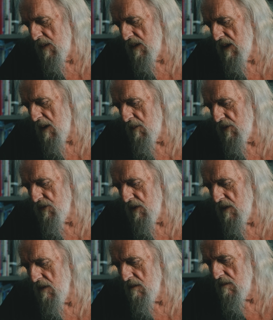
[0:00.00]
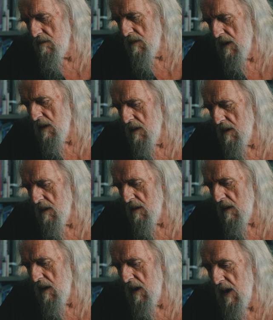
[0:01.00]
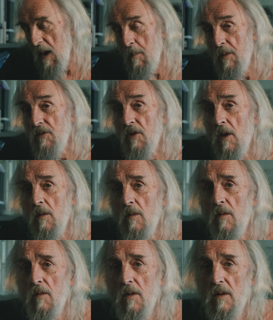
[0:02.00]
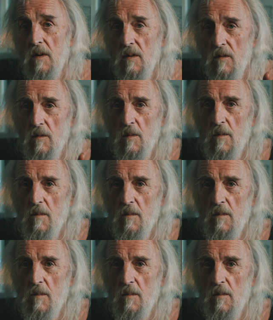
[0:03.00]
That was an episode that is